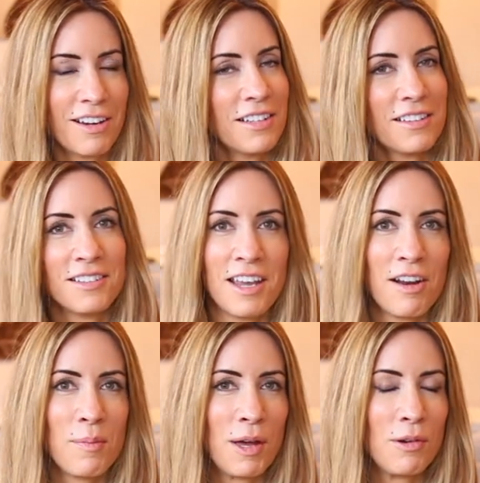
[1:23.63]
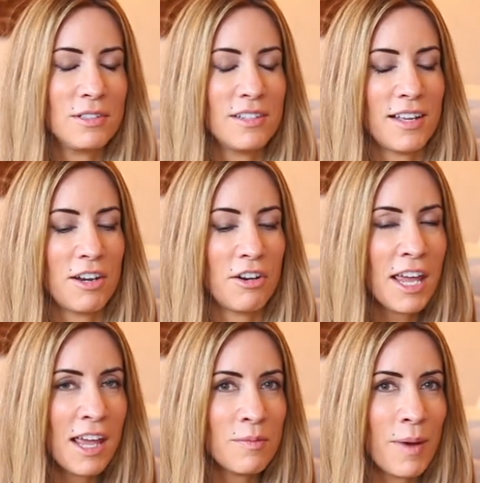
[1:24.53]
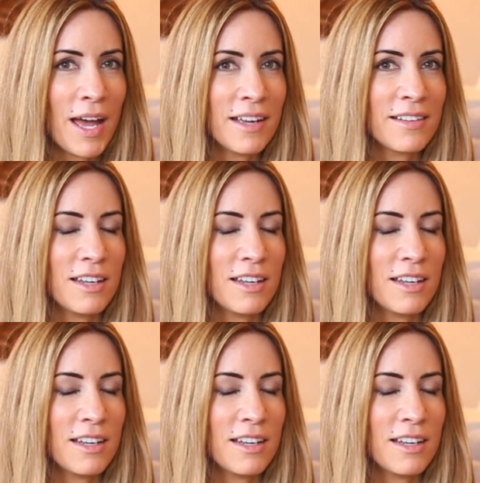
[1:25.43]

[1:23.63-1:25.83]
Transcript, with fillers: It doesn't care about designer handbags.